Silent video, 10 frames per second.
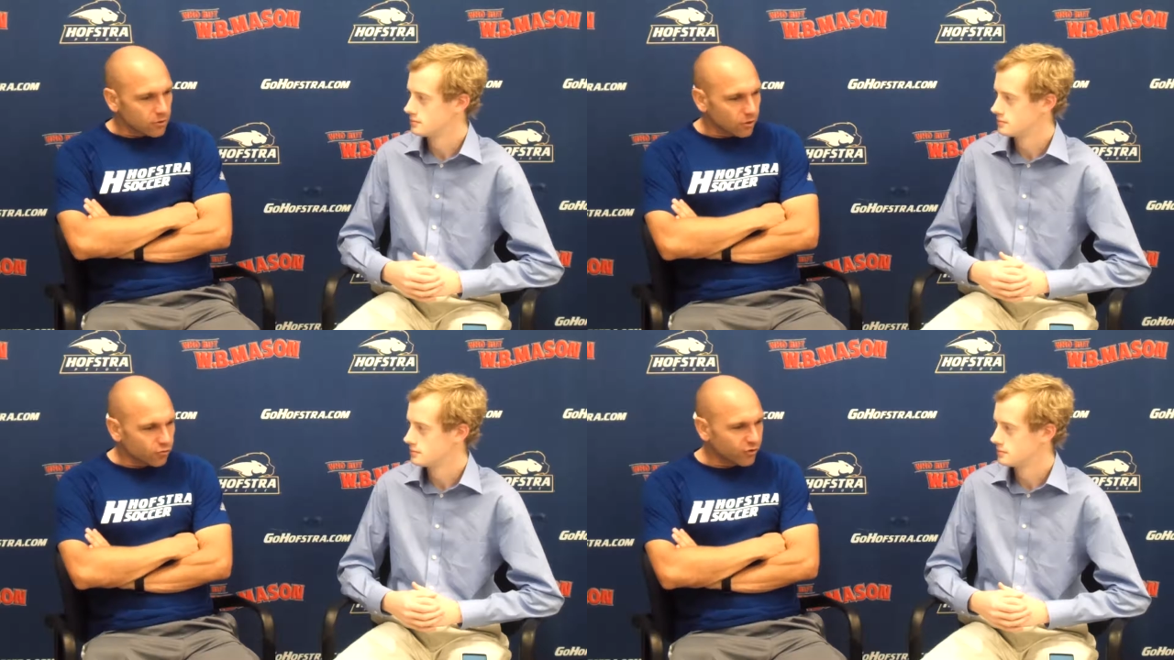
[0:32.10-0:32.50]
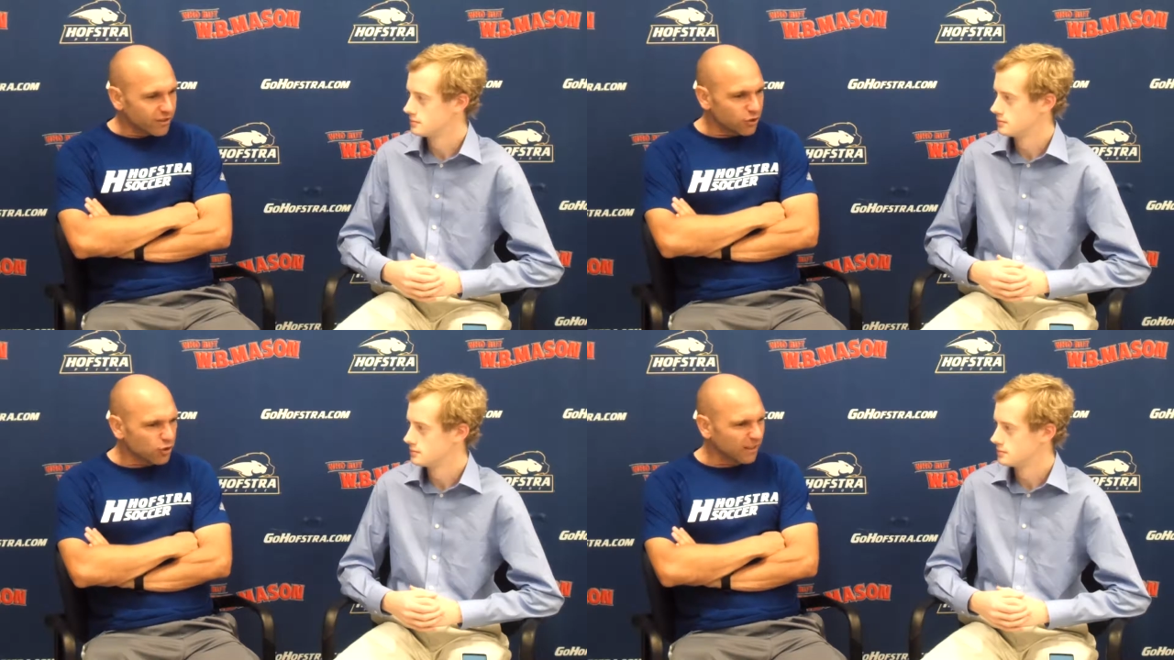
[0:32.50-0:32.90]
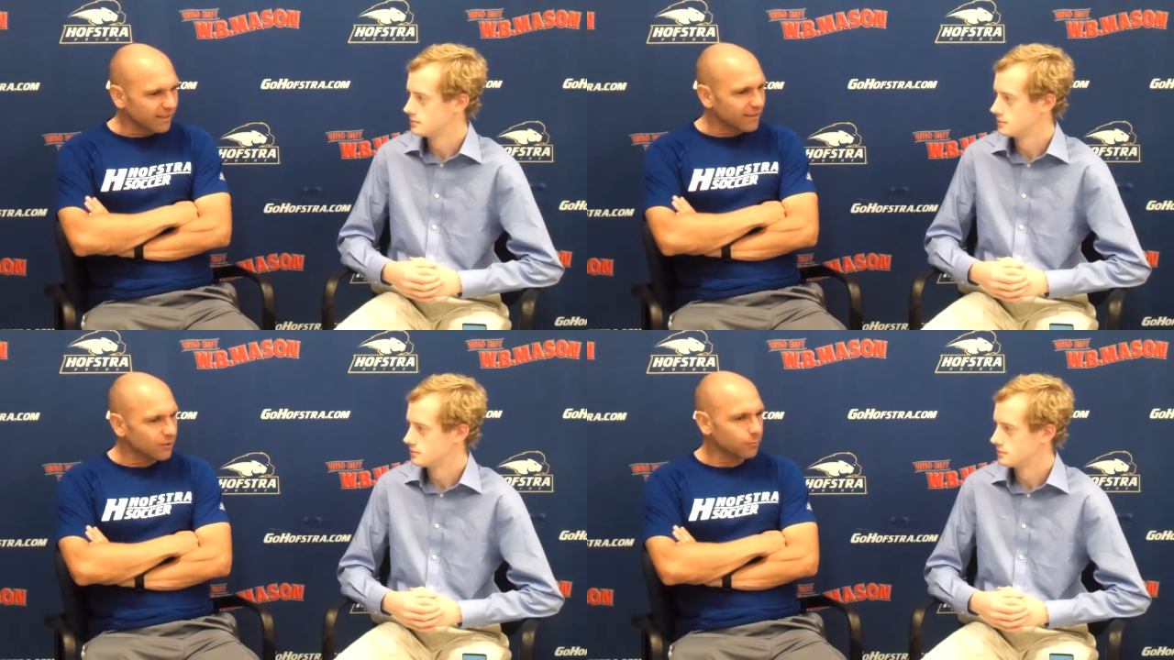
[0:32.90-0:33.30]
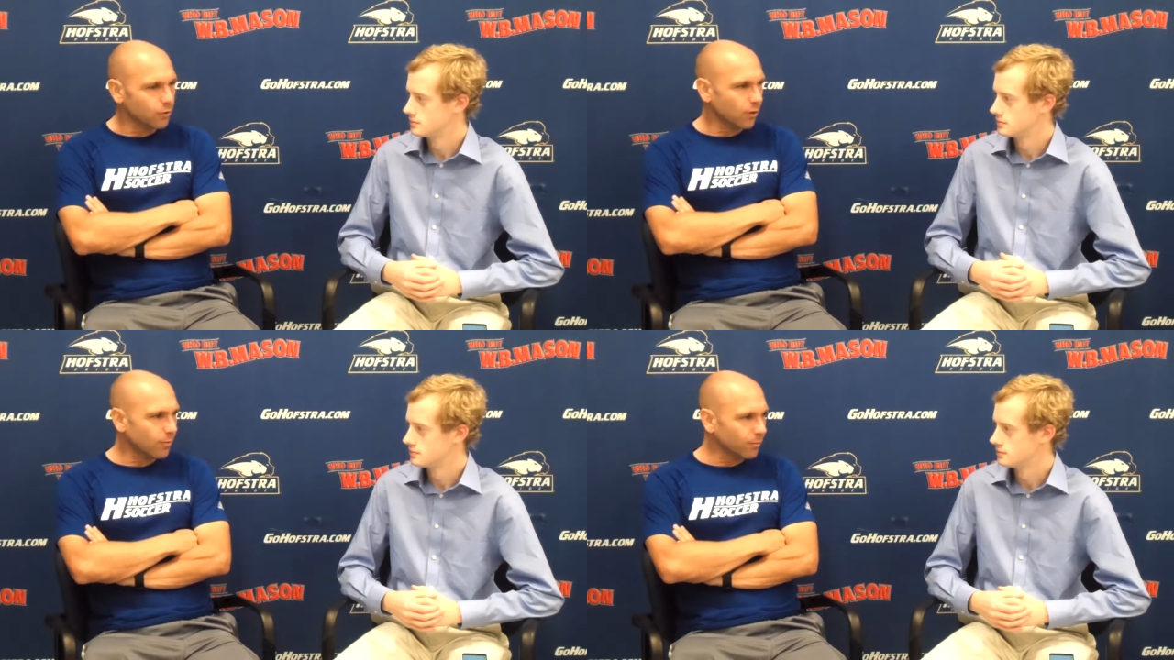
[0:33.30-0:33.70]
Speaker 1: So traditionally, it's
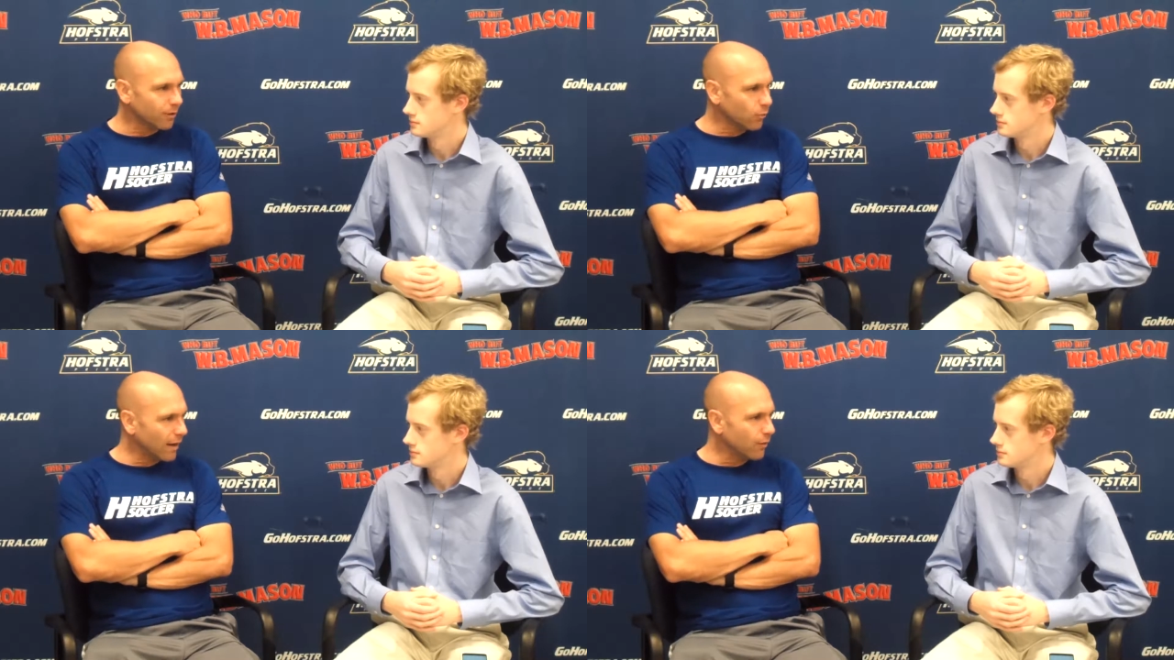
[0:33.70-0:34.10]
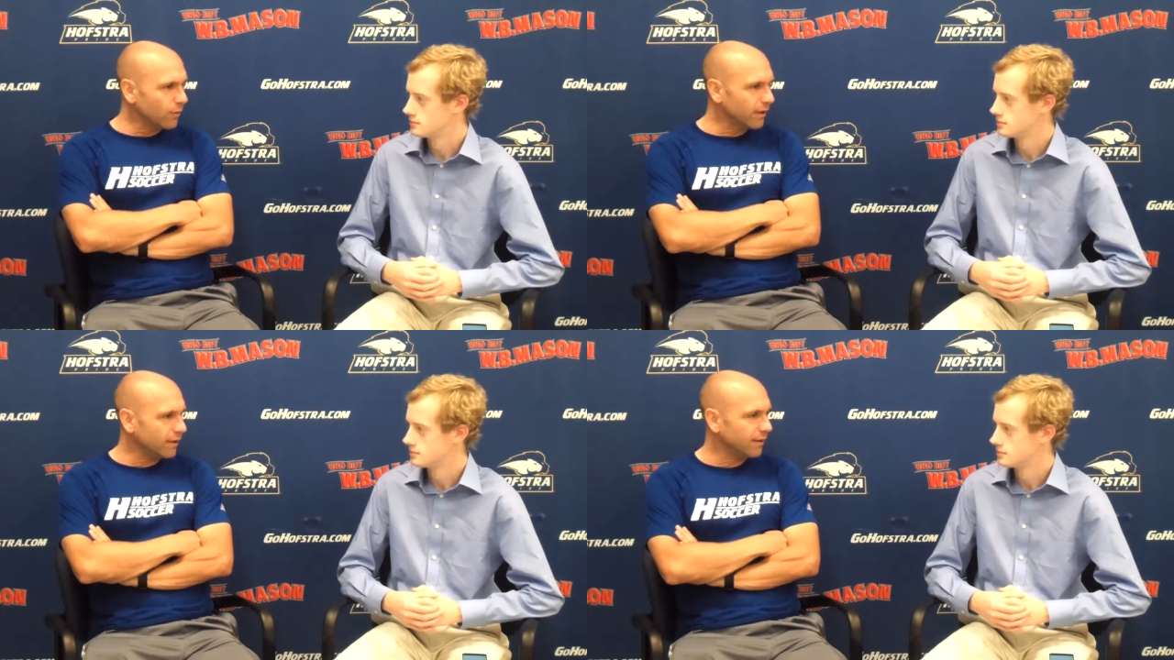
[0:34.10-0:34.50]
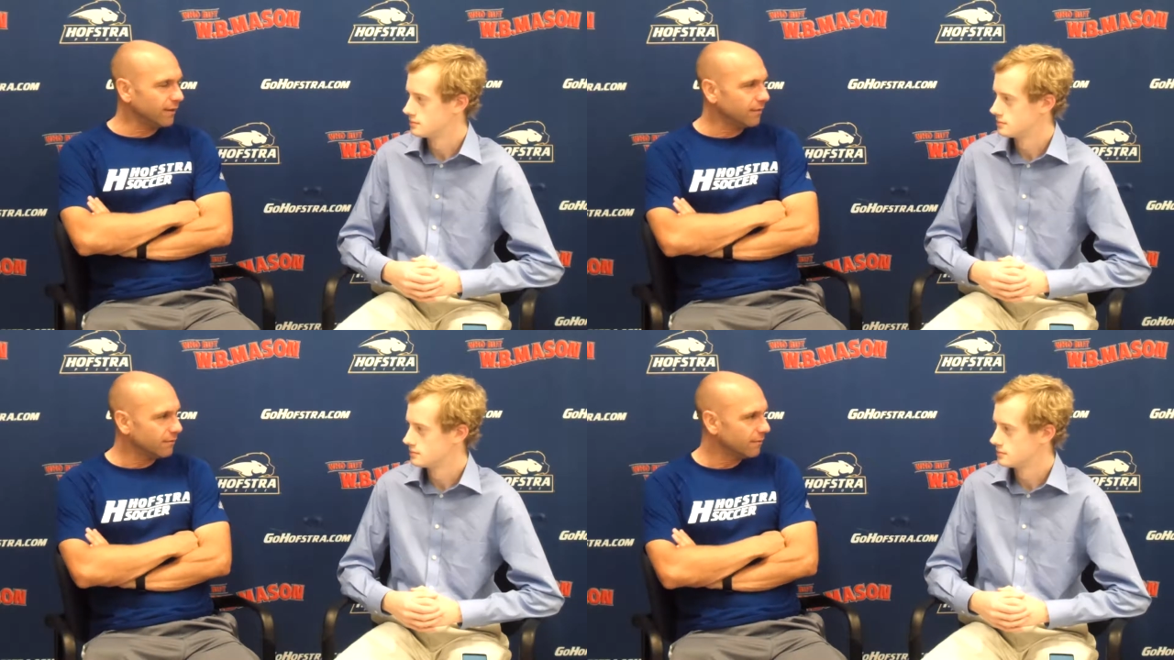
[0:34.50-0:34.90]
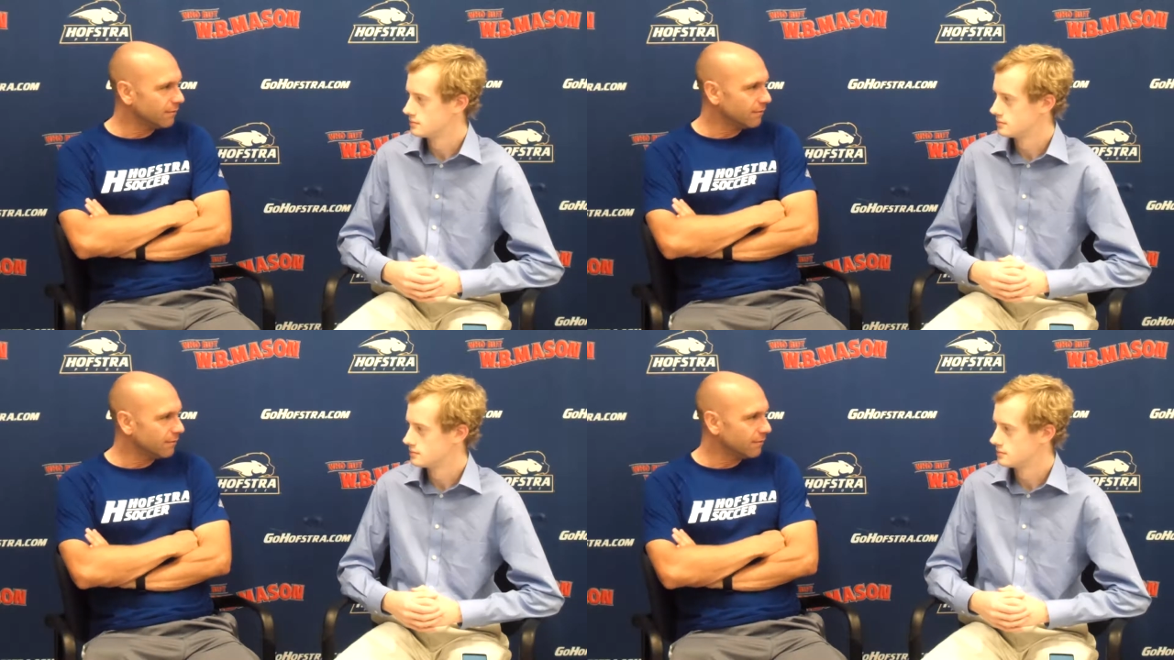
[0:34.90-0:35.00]
probably where we